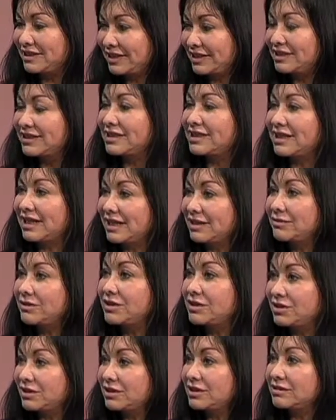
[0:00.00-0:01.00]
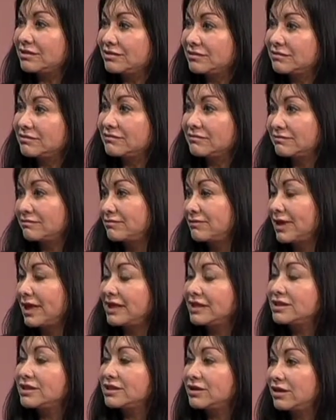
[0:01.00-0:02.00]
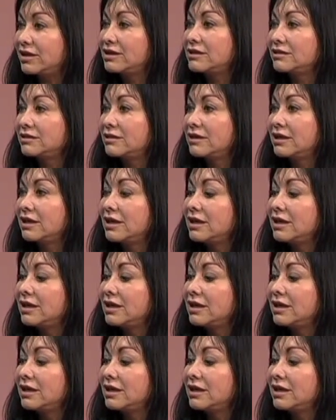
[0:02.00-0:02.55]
can teach the language and pass it on.